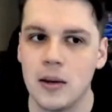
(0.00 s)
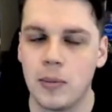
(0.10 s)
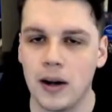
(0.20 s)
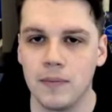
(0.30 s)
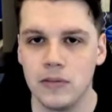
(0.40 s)

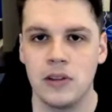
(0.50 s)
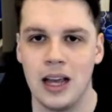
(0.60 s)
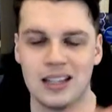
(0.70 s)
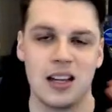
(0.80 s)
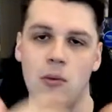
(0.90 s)
But
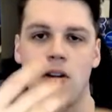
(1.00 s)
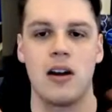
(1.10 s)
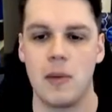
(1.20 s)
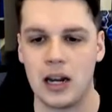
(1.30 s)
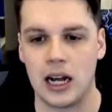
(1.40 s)
it's somewhere in the
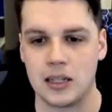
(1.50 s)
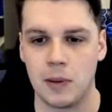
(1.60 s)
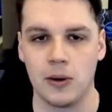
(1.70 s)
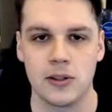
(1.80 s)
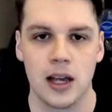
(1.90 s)
middle, I
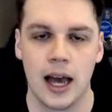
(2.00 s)
suppose.